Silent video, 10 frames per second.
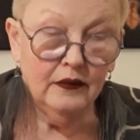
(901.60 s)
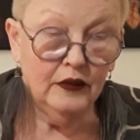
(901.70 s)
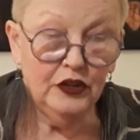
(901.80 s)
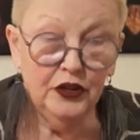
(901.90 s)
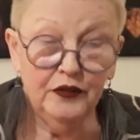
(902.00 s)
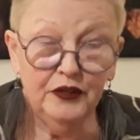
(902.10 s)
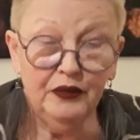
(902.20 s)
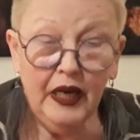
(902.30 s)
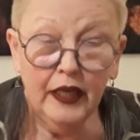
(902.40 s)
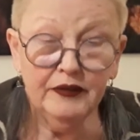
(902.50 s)
You've
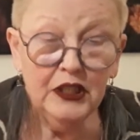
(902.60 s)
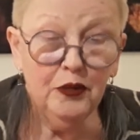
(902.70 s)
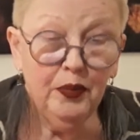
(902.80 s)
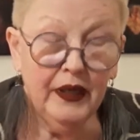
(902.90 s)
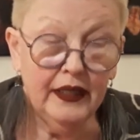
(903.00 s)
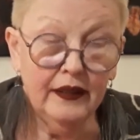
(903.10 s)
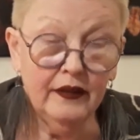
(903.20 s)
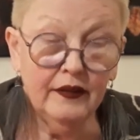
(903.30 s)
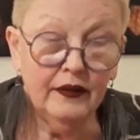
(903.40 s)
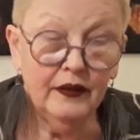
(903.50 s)
arrived in a
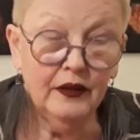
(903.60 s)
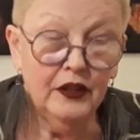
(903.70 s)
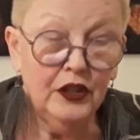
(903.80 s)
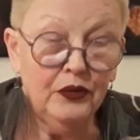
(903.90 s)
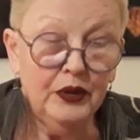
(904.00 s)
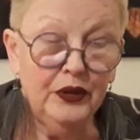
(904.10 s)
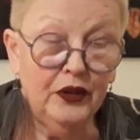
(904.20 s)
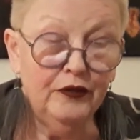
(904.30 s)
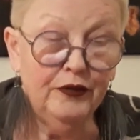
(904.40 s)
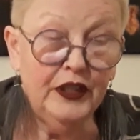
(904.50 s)
place where
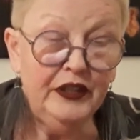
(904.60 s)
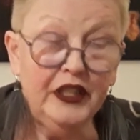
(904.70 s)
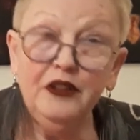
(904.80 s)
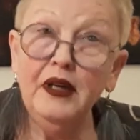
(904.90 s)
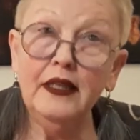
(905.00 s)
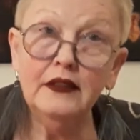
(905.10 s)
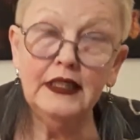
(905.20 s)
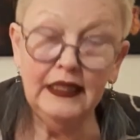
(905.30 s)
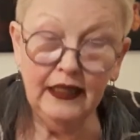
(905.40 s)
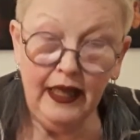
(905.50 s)
you're very grounded
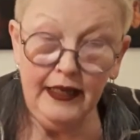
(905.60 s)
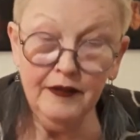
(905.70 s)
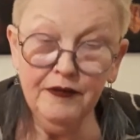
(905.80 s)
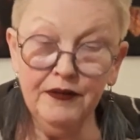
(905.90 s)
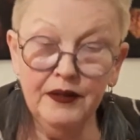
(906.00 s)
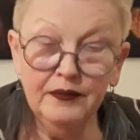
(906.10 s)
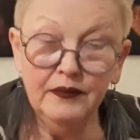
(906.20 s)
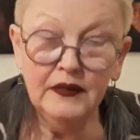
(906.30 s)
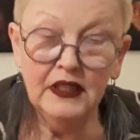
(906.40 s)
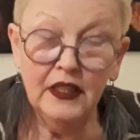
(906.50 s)
in life.
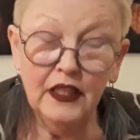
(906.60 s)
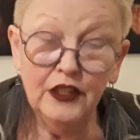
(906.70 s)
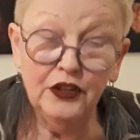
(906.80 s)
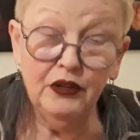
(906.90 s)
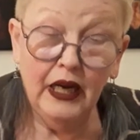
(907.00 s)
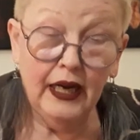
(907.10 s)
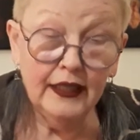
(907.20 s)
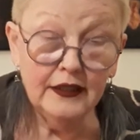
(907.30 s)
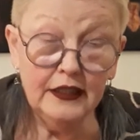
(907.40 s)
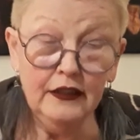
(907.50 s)
Your
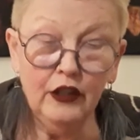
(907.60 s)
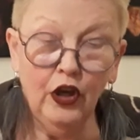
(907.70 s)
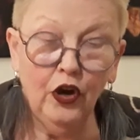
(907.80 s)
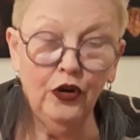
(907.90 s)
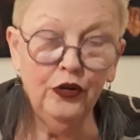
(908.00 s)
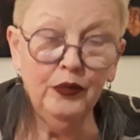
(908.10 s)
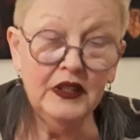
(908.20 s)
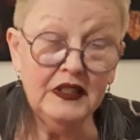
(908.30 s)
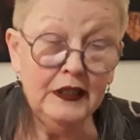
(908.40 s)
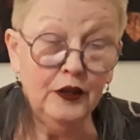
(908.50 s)
ideal home
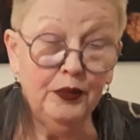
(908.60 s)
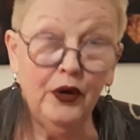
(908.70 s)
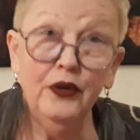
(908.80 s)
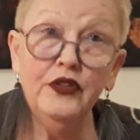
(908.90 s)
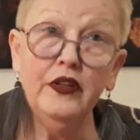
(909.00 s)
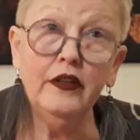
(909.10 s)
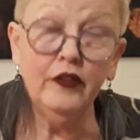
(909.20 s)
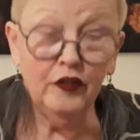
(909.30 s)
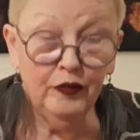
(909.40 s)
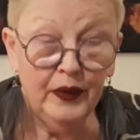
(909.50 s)
is in the process
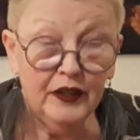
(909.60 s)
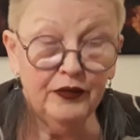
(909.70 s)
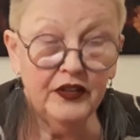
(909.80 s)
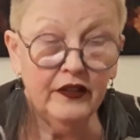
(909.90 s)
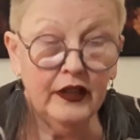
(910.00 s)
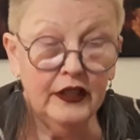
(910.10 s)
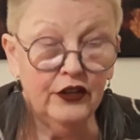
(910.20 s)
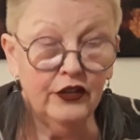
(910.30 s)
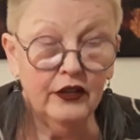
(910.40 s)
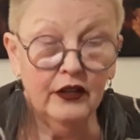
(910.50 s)
of
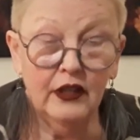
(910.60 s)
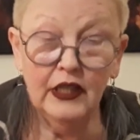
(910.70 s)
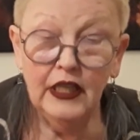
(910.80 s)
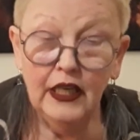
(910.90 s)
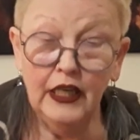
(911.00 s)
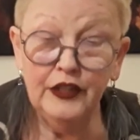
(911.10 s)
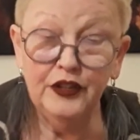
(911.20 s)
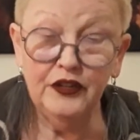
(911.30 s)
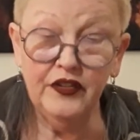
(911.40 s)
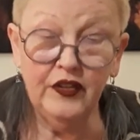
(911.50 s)
manifestation, and
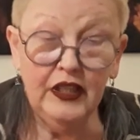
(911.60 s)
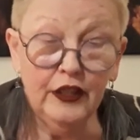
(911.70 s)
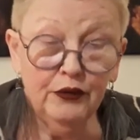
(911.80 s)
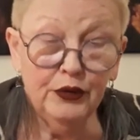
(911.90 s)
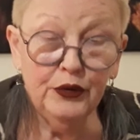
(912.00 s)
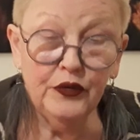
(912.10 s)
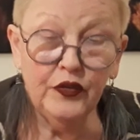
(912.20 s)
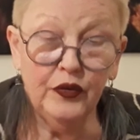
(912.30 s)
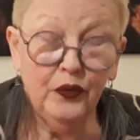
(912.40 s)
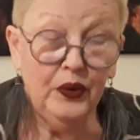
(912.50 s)
you're setting
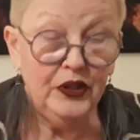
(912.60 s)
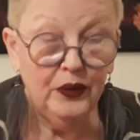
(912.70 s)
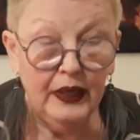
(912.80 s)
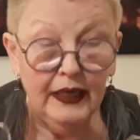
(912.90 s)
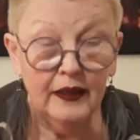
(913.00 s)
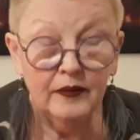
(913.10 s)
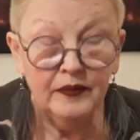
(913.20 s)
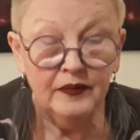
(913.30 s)
roots where you are.